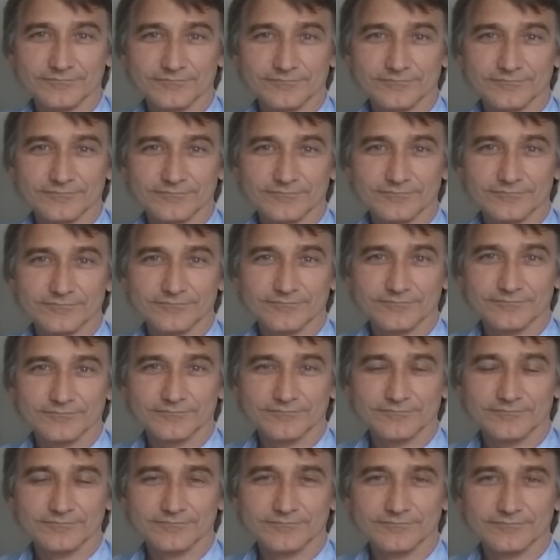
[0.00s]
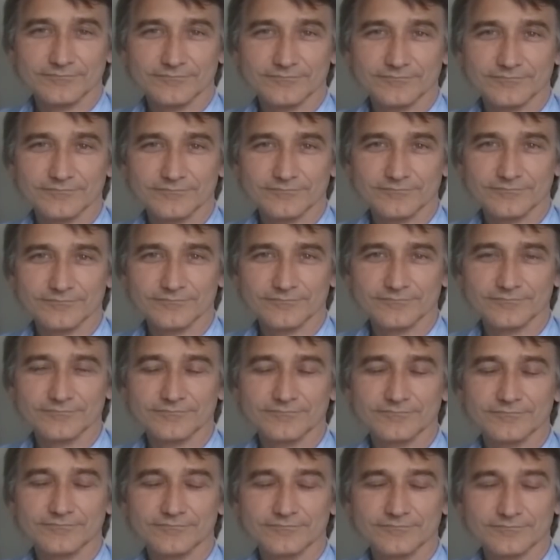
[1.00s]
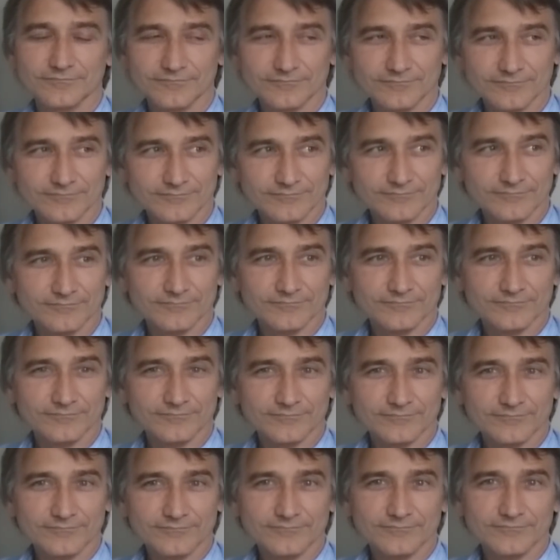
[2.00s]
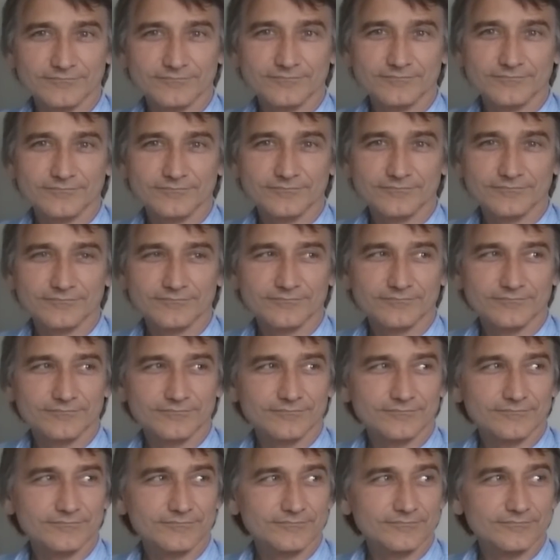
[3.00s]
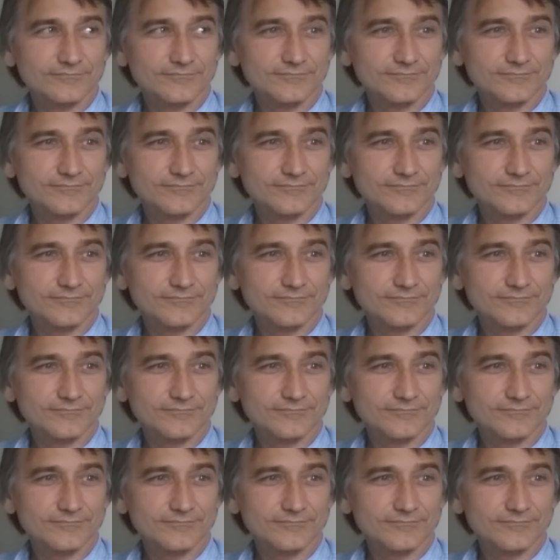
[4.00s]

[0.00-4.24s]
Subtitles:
(silent)